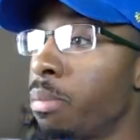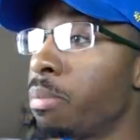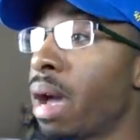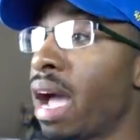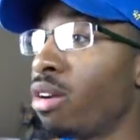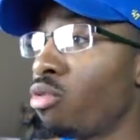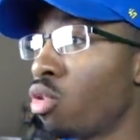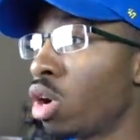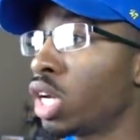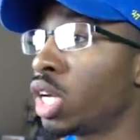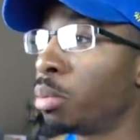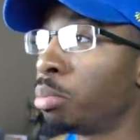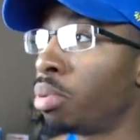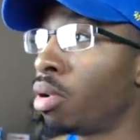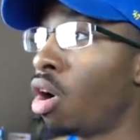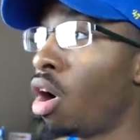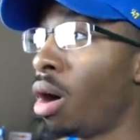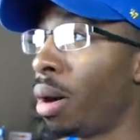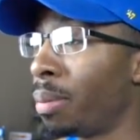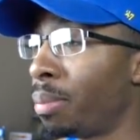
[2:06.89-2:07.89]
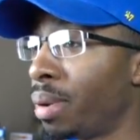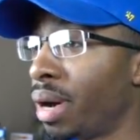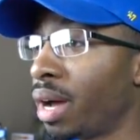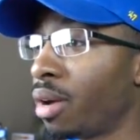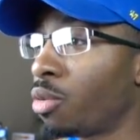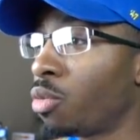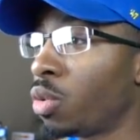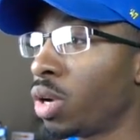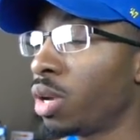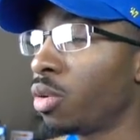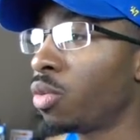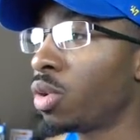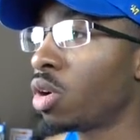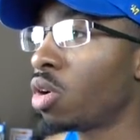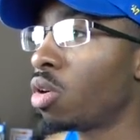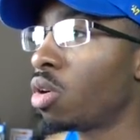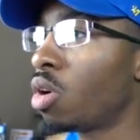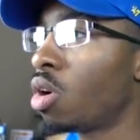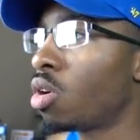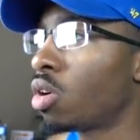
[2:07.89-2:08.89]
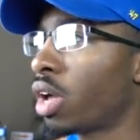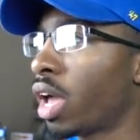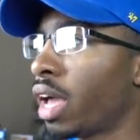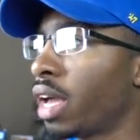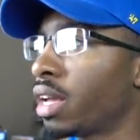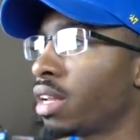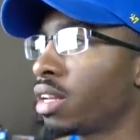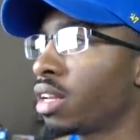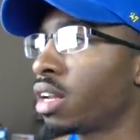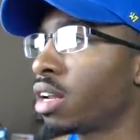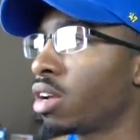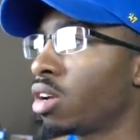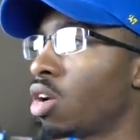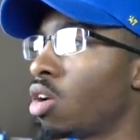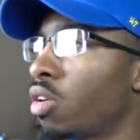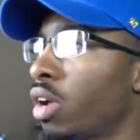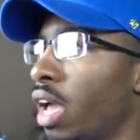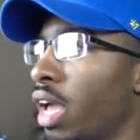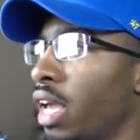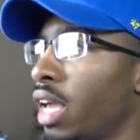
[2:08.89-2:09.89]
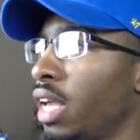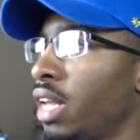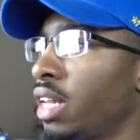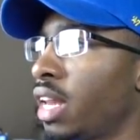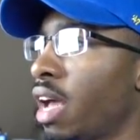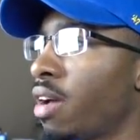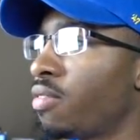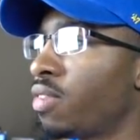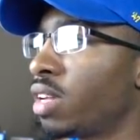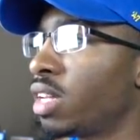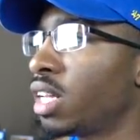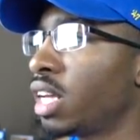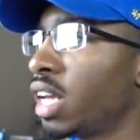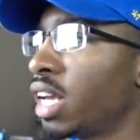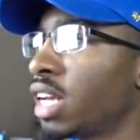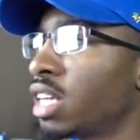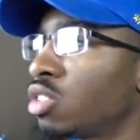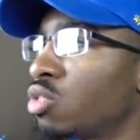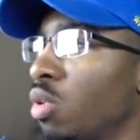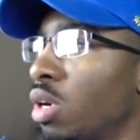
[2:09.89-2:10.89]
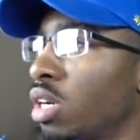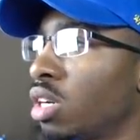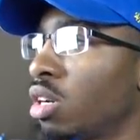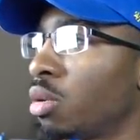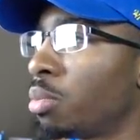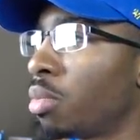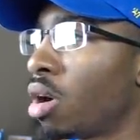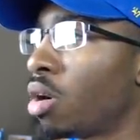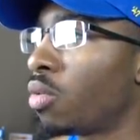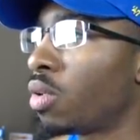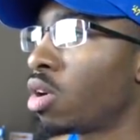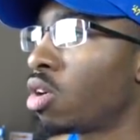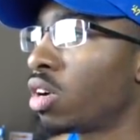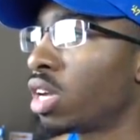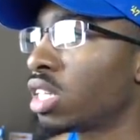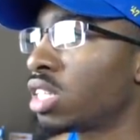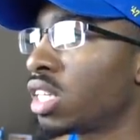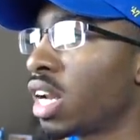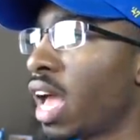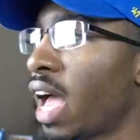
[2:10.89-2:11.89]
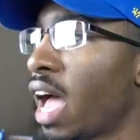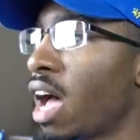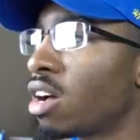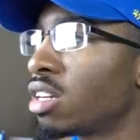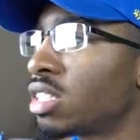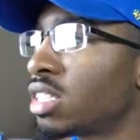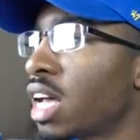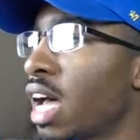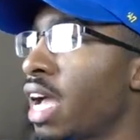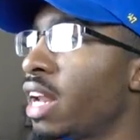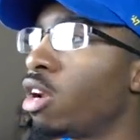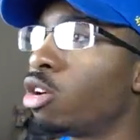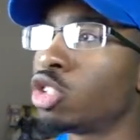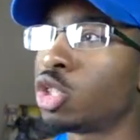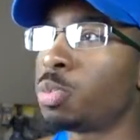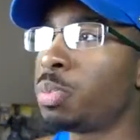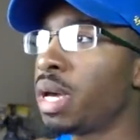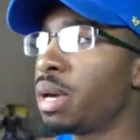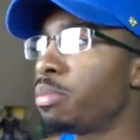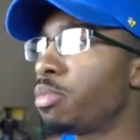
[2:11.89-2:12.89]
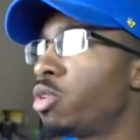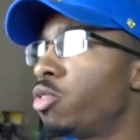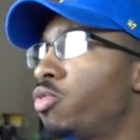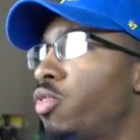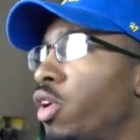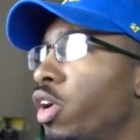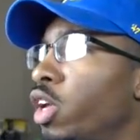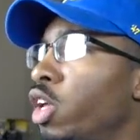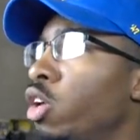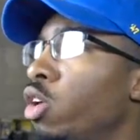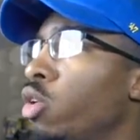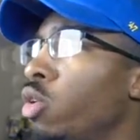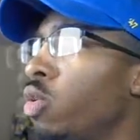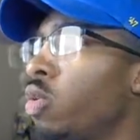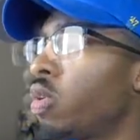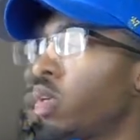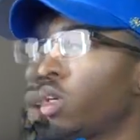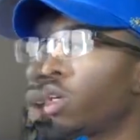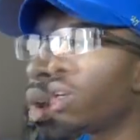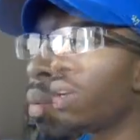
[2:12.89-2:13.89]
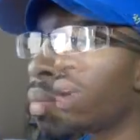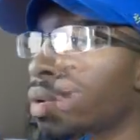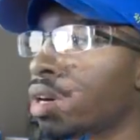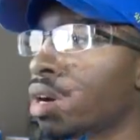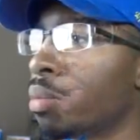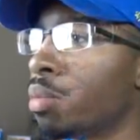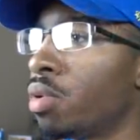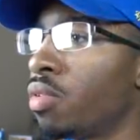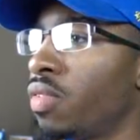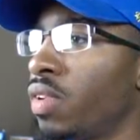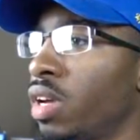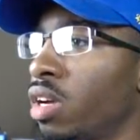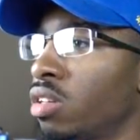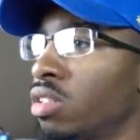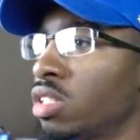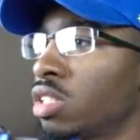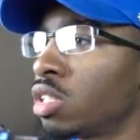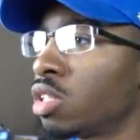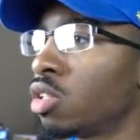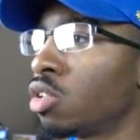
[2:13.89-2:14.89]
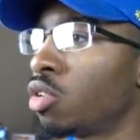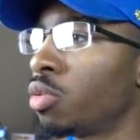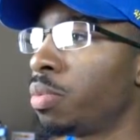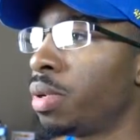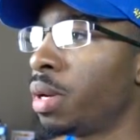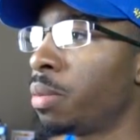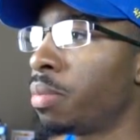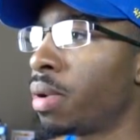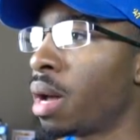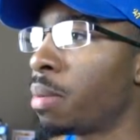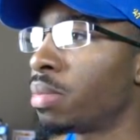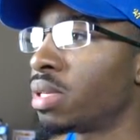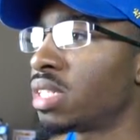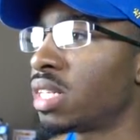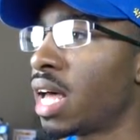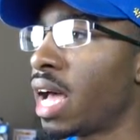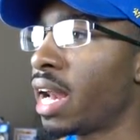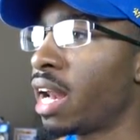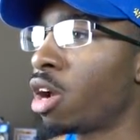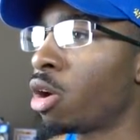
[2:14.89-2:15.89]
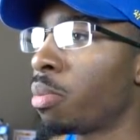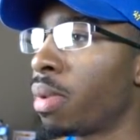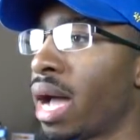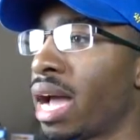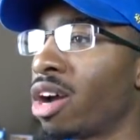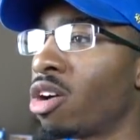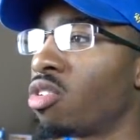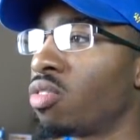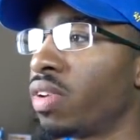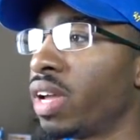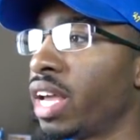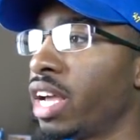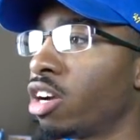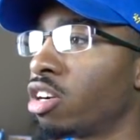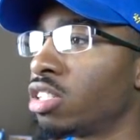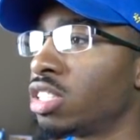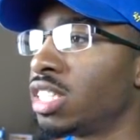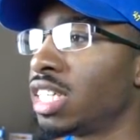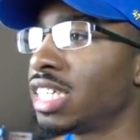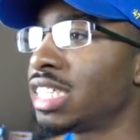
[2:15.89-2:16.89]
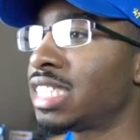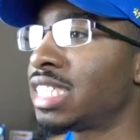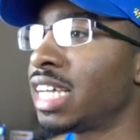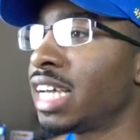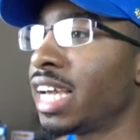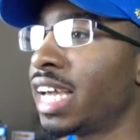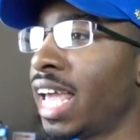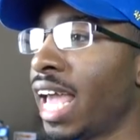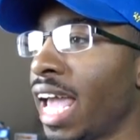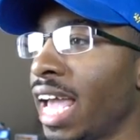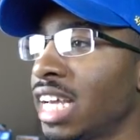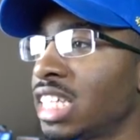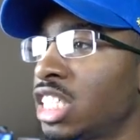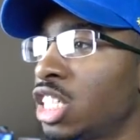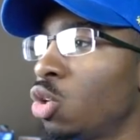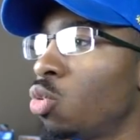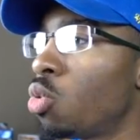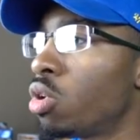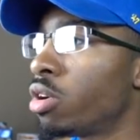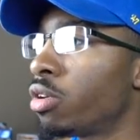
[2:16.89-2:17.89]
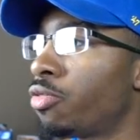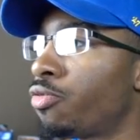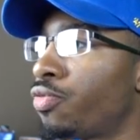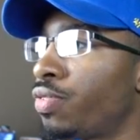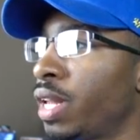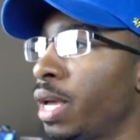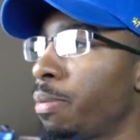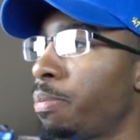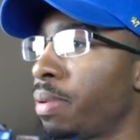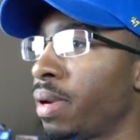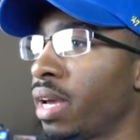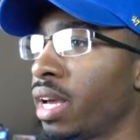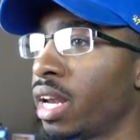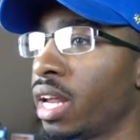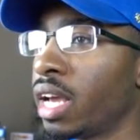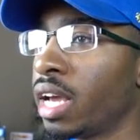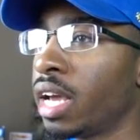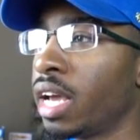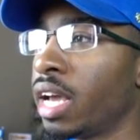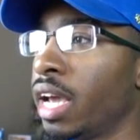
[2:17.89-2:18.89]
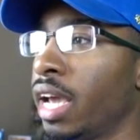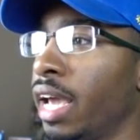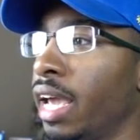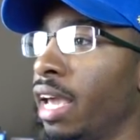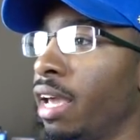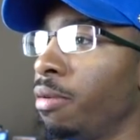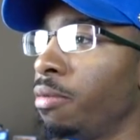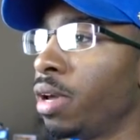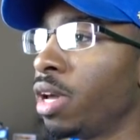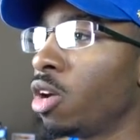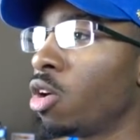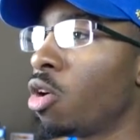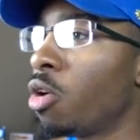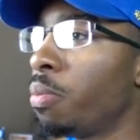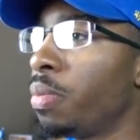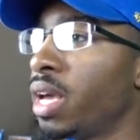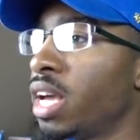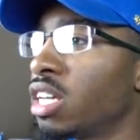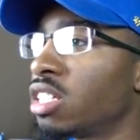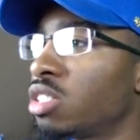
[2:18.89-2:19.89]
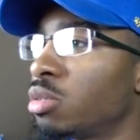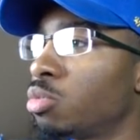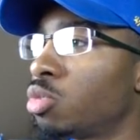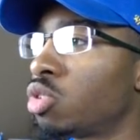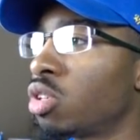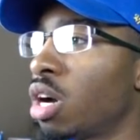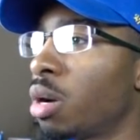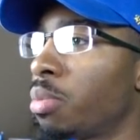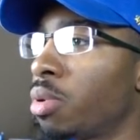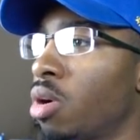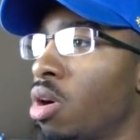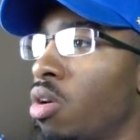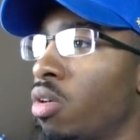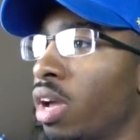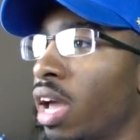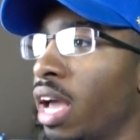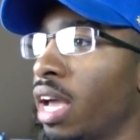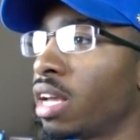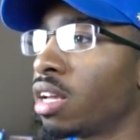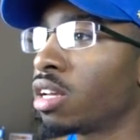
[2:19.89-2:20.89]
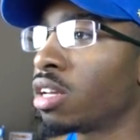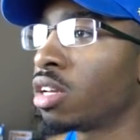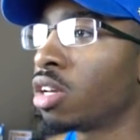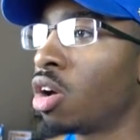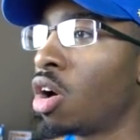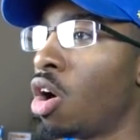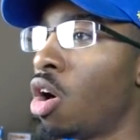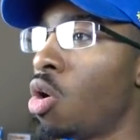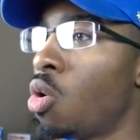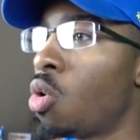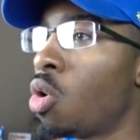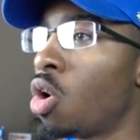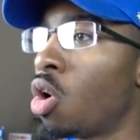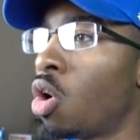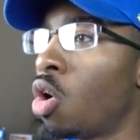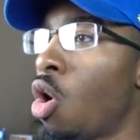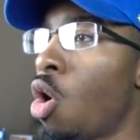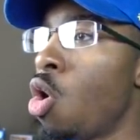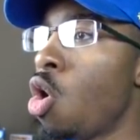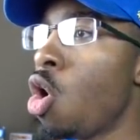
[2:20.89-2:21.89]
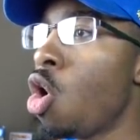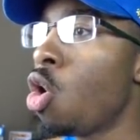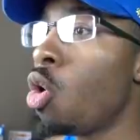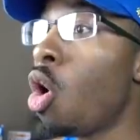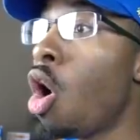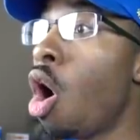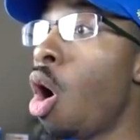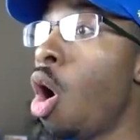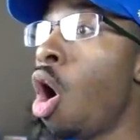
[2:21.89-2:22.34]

he might run the ball, but we we going okay. Okay, he definitely is running the ball. We're going to get to that outside. No spin move for you. I'm going to come over here just a little bit, but I'm going to slide everybody over here just in case you want to flip it. He he going to be in some trouble. Okay. Oh. Oh!